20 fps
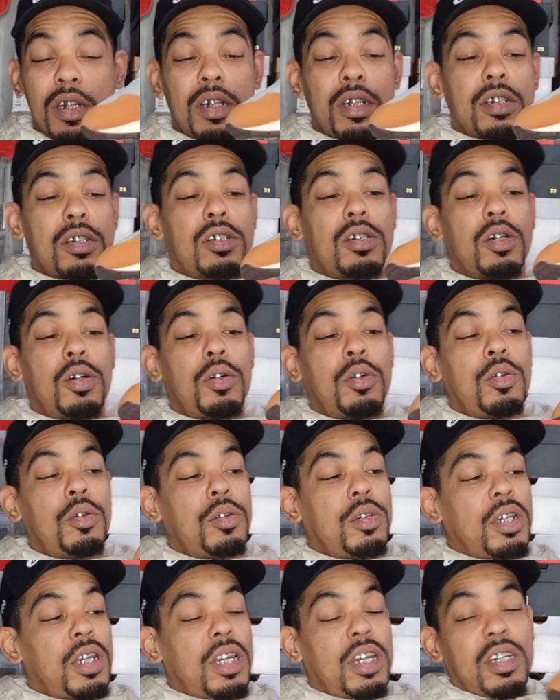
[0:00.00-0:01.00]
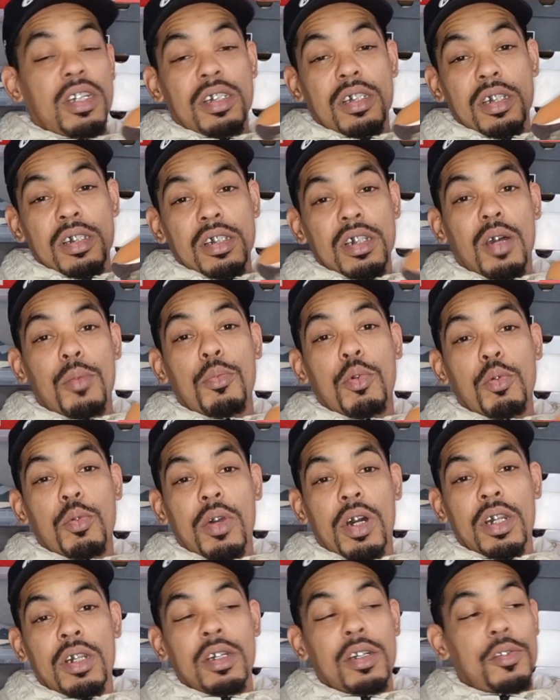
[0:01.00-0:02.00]
So yeah, this is number
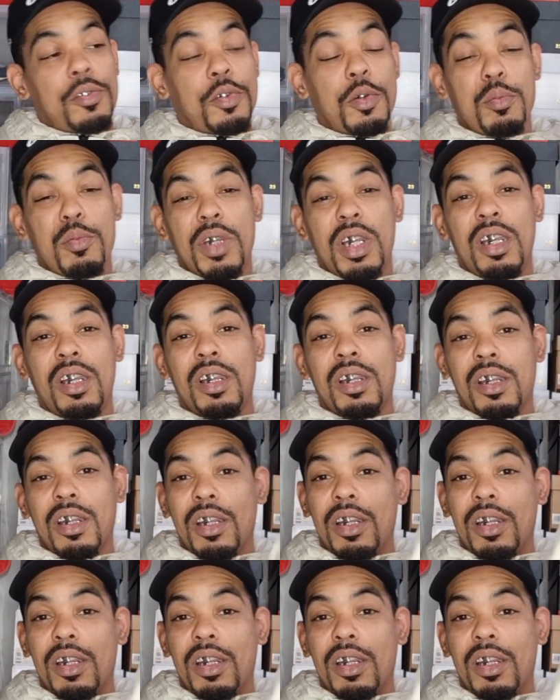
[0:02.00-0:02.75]
1 for me.